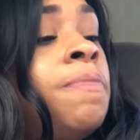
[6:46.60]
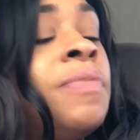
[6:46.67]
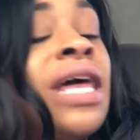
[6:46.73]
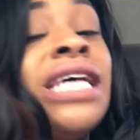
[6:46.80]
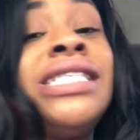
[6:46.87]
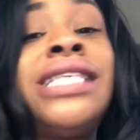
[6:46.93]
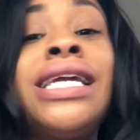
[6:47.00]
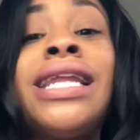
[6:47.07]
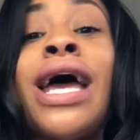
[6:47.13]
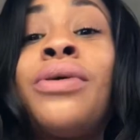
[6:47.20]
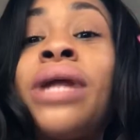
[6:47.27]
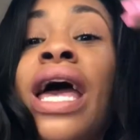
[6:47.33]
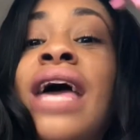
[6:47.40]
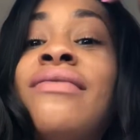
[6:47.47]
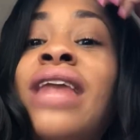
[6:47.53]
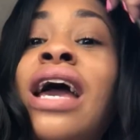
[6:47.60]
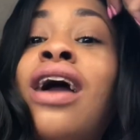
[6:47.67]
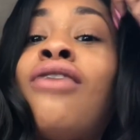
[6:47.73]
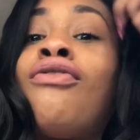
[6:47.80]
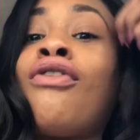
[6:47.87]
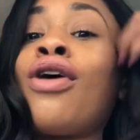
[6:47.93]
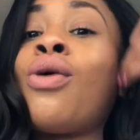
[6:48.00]
They sit down and have like
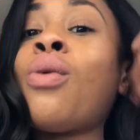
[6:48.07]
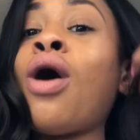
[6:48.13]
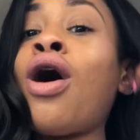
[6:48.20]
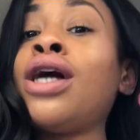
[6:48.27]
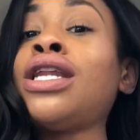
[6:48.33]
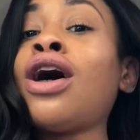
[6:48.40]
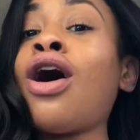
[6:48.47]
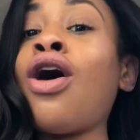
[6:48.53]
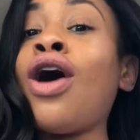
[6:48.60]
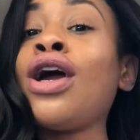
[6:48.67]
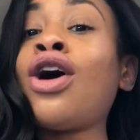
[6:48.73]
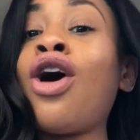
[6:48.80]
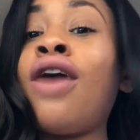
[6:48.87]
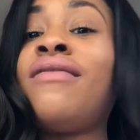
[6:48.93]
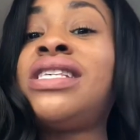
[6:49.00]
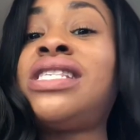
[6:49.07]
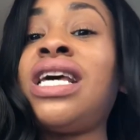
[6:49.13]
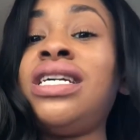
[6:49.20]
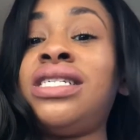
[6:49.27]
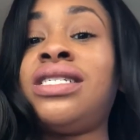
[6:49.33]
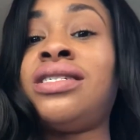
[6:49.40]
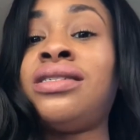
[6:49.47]
a real heart-to-heart
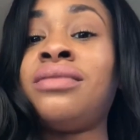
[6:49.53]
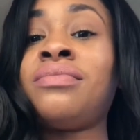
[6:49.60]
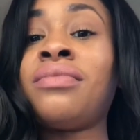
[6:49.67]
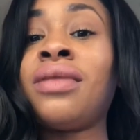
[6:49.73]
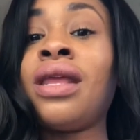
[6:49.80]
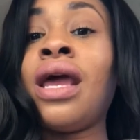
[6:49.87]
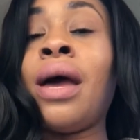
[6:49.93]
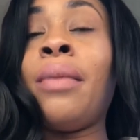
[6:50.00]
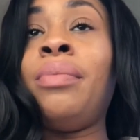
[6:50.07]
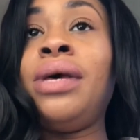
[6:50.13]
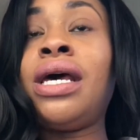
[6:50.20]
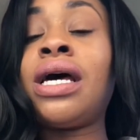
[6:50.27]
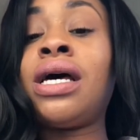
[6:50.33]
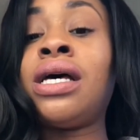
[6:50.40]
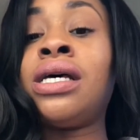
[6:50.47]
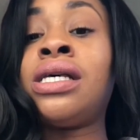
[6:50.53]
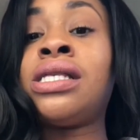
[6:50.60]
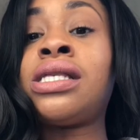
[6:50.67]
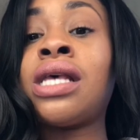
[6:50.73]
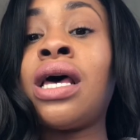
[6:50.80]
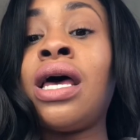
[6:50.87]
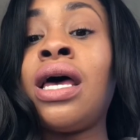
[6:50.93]
conversation, because
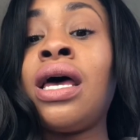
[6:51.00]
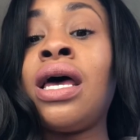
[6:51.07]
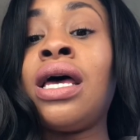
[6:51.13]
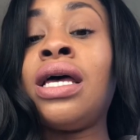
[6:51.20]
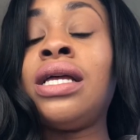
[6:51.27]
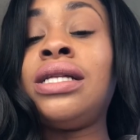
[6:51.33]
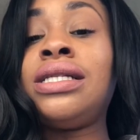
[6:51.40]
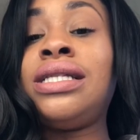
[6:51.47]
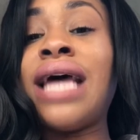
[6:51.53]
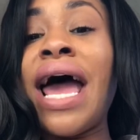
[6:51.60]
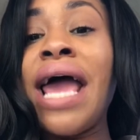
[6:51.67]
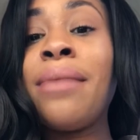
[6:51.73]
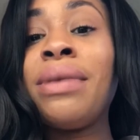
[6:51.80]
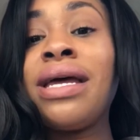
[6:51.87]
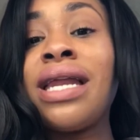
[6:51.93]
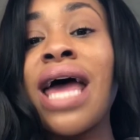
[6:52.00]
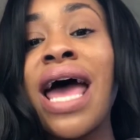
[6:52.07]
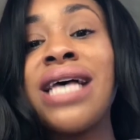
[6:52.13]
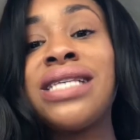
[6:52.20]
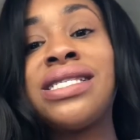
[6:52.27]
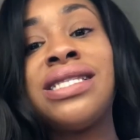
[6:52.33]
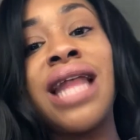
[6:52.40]
Damon
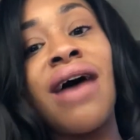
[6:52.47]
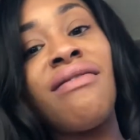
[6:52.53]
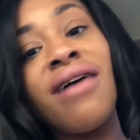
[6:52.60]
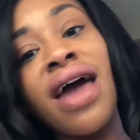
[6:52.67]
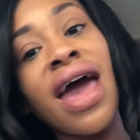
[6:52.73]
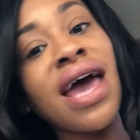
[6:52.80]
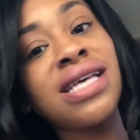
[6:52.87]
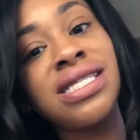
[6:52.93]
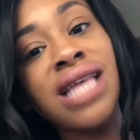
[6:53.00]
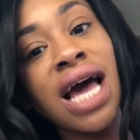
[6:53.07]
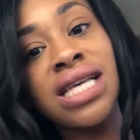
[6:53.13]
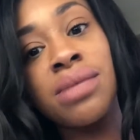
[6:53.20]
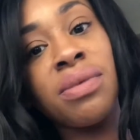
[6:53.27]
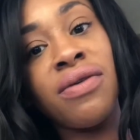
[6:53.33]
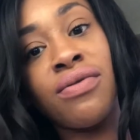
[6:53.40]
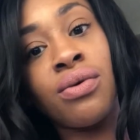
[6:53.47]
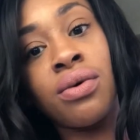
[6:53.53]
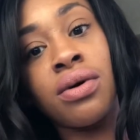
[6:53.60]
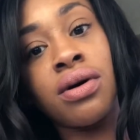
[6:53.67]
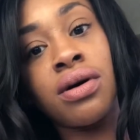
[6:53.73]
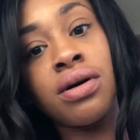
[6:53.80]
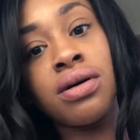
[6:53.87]
has never had sex
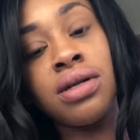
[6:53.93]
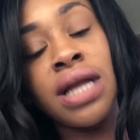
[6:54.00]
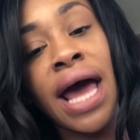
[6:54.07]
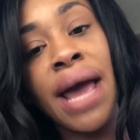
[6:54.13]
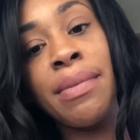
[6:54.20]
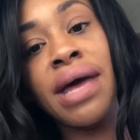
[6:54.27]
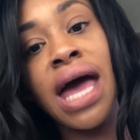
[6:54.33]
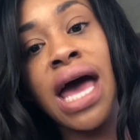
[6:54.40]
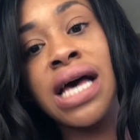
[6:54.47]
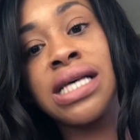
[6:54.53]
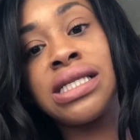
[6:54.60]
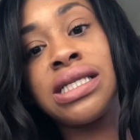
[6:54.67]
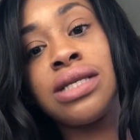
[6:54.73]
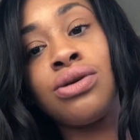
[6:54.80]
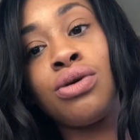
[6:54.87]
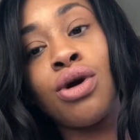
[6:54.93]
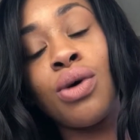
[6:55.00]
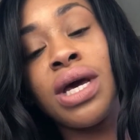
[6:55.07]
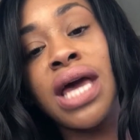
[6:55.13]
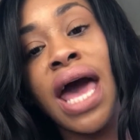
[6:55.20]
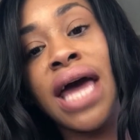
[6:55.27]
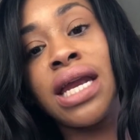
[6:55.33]
before. Damon has,
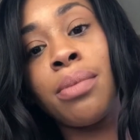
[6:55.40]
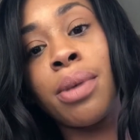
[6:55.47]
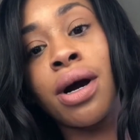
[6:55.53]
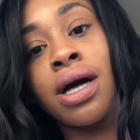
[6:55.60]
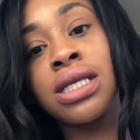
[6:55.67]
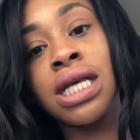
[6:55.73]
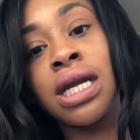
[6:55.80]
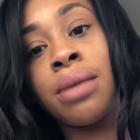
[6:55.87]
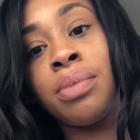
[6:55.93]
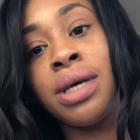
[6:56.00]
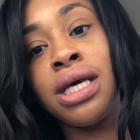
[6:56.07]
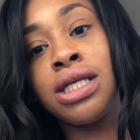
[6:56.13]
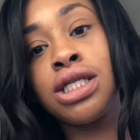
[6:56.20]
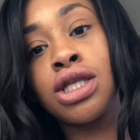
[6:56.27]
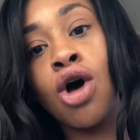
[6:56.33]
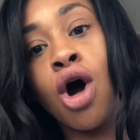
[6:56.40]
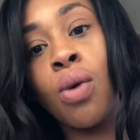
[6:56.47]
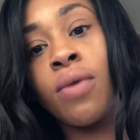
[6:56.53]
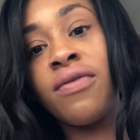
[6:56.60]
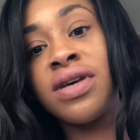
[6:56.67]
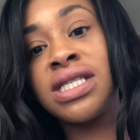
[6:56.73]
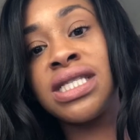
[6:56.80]
he had the birds and the bees talk
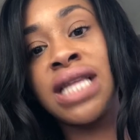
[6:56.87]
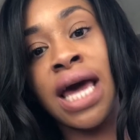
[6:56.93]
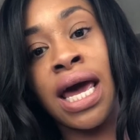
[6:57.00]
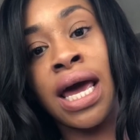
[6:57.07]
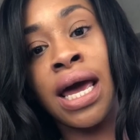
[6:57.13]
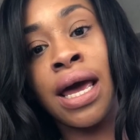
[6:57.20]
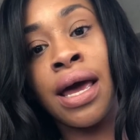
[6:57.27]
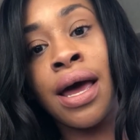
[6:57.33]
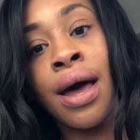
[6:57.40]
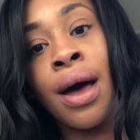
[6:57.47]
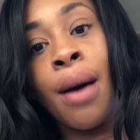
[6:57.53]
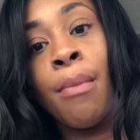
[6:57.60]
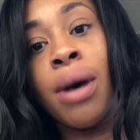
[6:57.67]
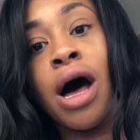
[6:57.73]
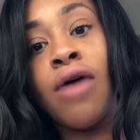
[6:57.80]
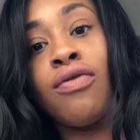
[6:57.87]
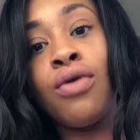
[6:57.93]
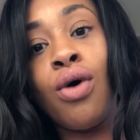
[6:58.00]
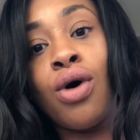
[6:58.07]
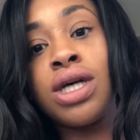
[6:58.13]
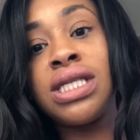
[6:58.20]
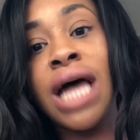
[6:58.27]
with his dad, but of
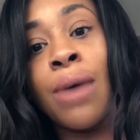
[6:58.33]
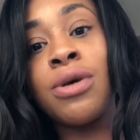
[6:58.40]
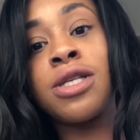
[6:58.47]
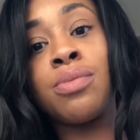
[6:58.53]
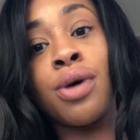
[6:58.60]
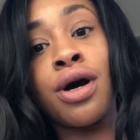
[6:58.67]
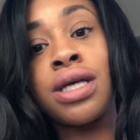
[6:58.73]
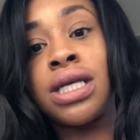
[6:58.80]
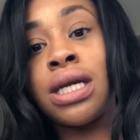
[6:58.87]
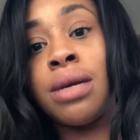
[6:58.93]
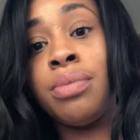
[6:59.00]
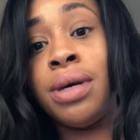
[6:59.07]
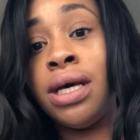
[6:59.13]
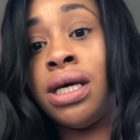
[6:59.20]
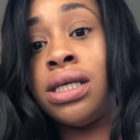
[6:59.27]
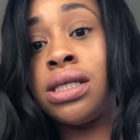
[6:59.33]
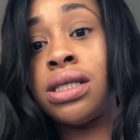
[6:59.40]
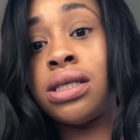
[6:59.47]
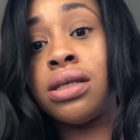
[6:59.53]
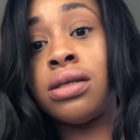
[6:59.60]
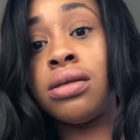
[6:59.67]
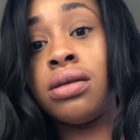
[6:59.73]
course that was birds and the bees
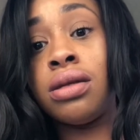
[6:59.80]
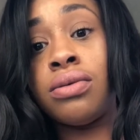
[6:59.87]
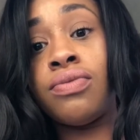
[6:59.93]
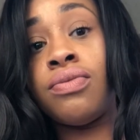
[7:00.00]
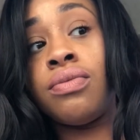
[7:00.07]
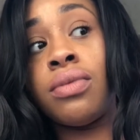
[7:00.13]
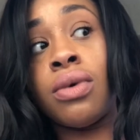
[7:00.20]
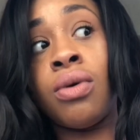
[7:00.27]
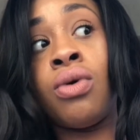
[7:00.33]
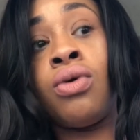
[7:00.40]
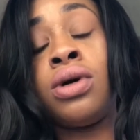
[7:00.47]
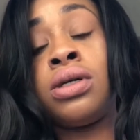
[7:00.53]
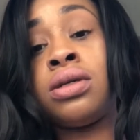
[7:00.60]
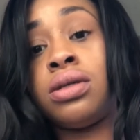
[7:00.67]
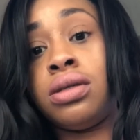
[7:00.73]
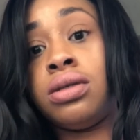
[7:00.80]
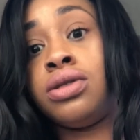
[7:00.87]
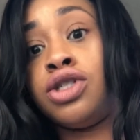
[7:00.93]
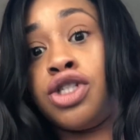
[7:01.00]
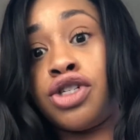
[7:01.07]
on the